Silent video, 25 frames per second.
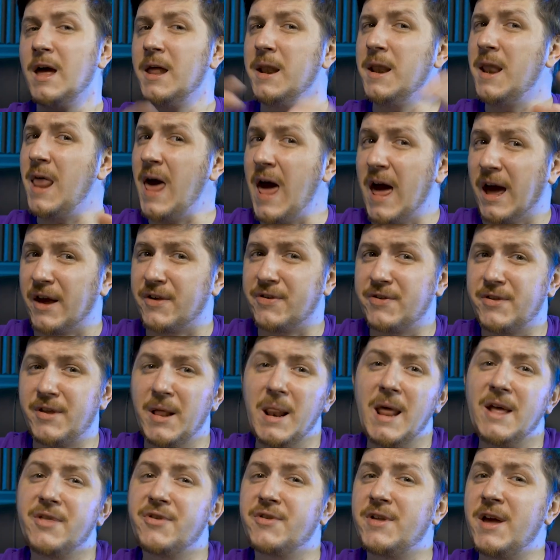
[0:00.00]
Next,
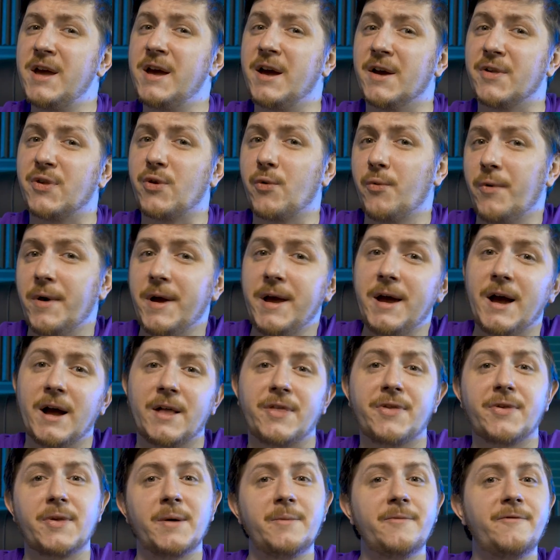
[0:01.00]
let's take a swing
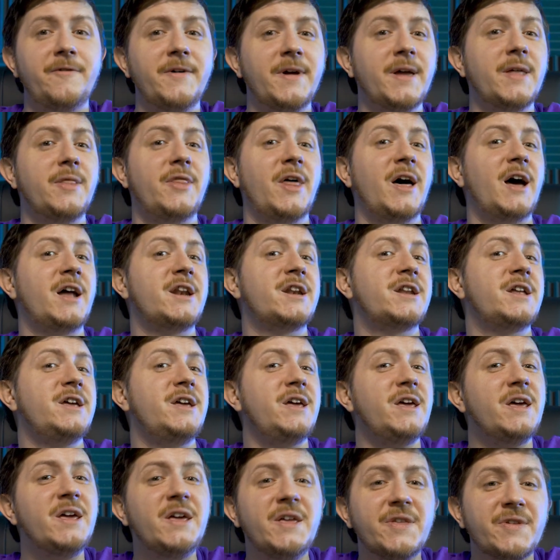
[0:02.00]
at something that
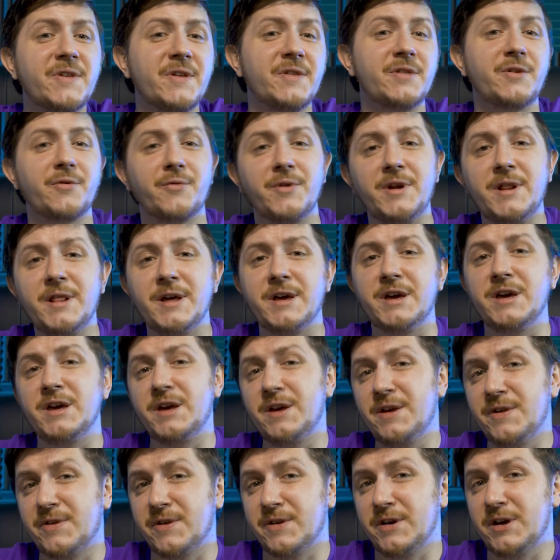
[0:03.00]
isn't really
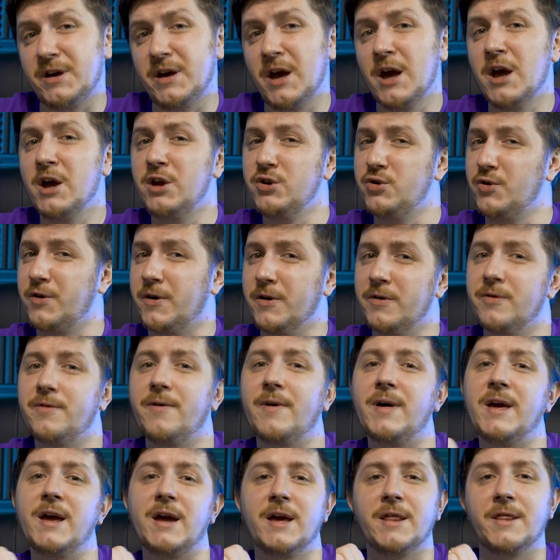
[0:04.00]
easy to
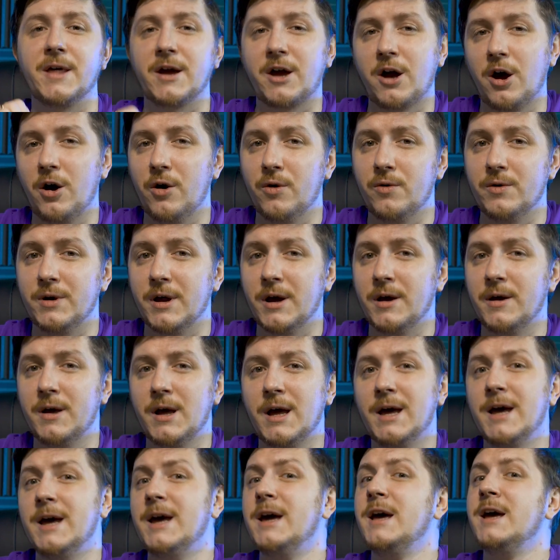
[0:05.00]
convey in the code
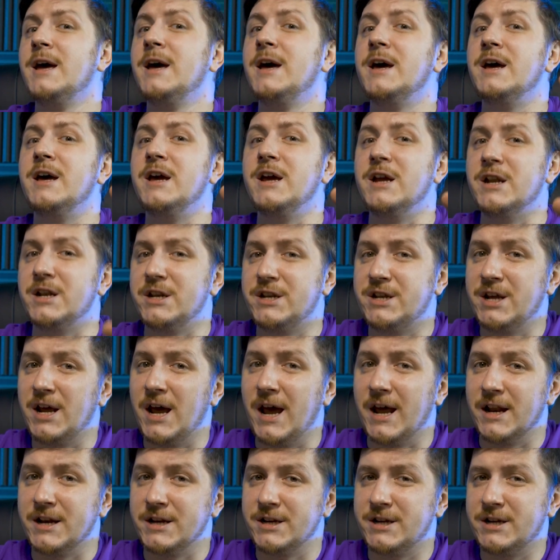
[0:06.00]

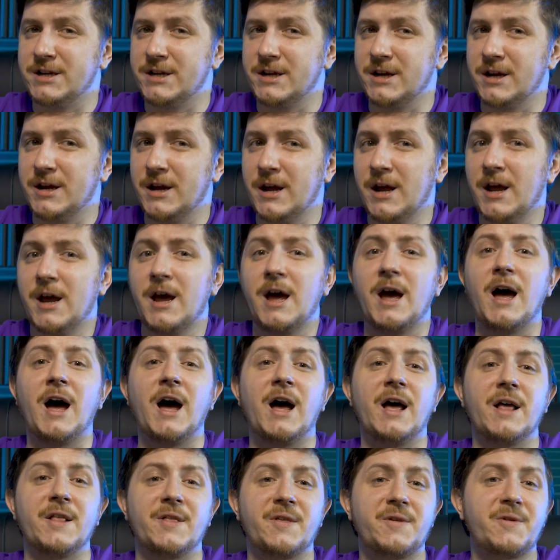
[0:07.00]
intent.
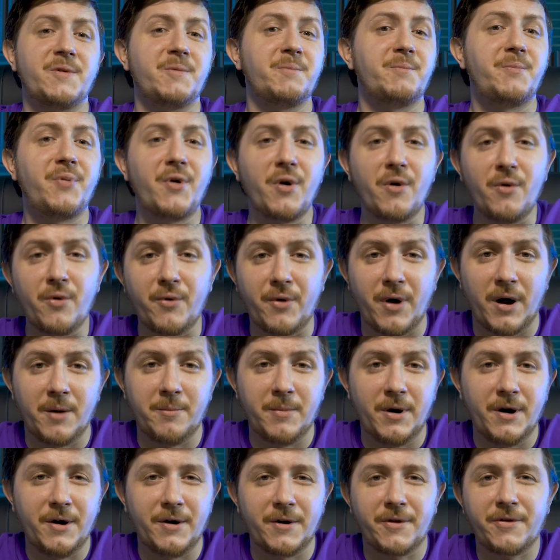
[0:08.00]
As
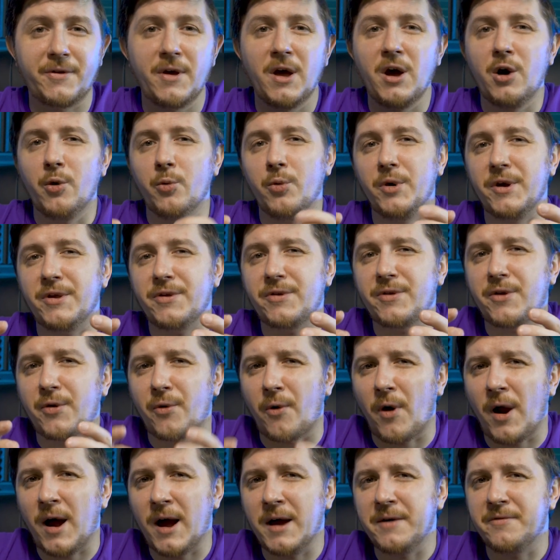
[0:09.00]
programmers, we
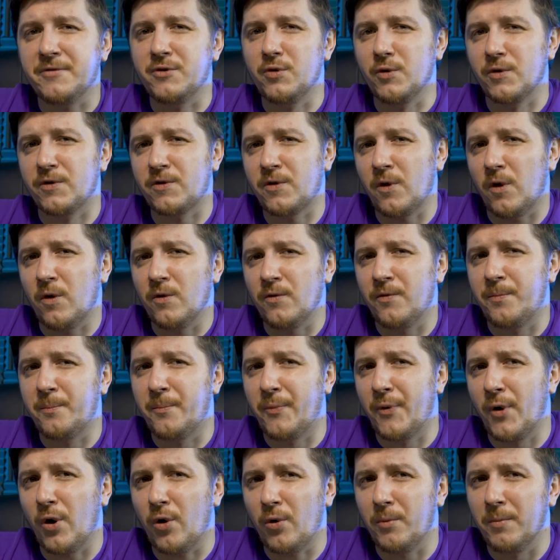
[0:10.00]
strive to solve
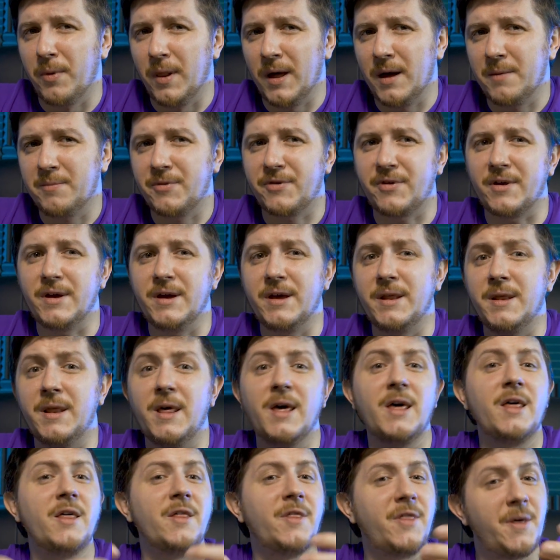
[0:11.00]
problems
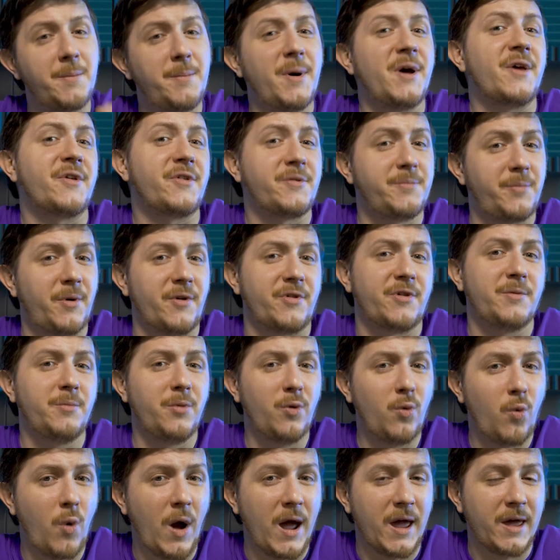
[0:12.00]
in the best
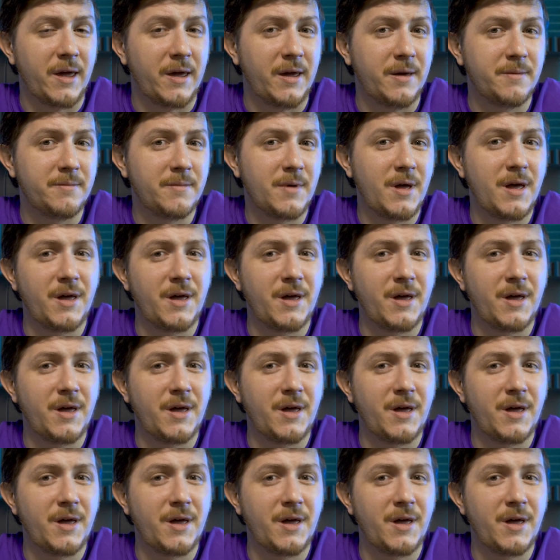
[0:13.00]
possible way.